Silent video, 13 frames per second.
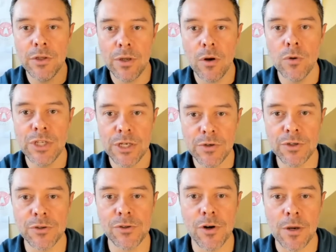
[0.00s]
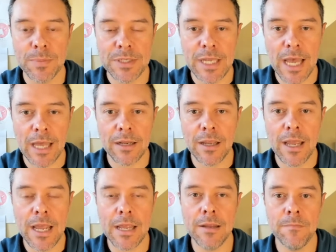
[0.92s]
OG users are upset,
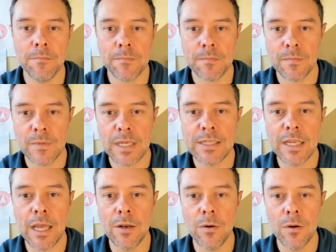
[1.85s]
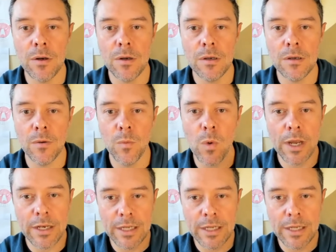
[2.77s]
and they said, "What?